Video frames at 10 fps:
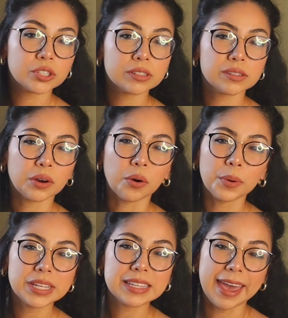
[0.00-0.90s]
Just
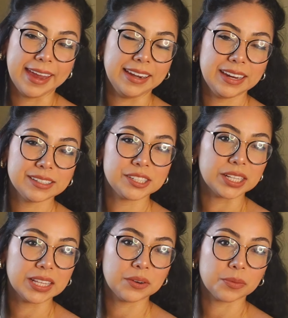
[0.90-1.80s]
always hating
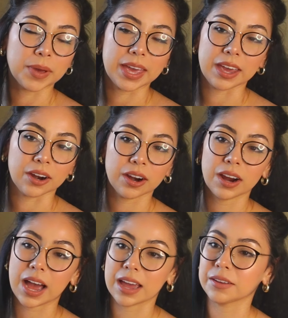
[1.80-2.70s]
dealing with my
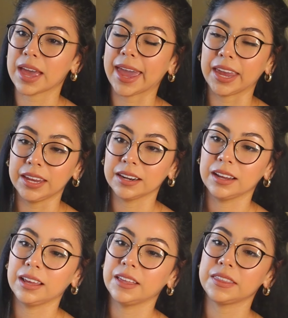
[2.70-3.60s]
hair. I hate
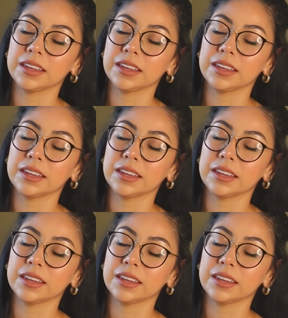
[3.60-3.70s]
the